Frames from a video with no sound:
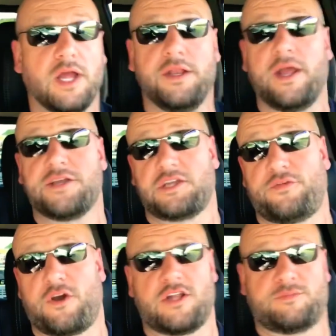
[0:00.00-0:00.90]
And yes, I
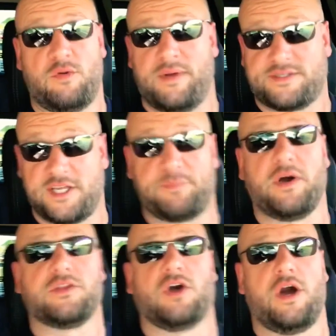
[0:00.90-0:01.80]
forgot to put my
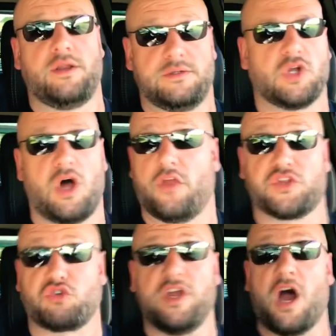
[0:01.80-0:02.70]
seatbelt on. All the
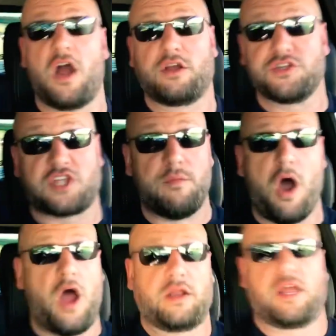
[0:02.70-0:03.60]
tree huggers, come
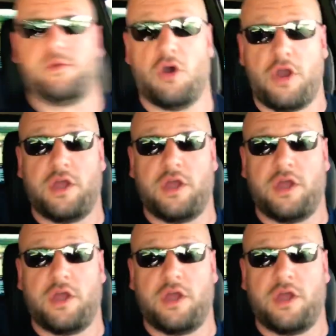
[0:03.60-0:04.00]
on, give me all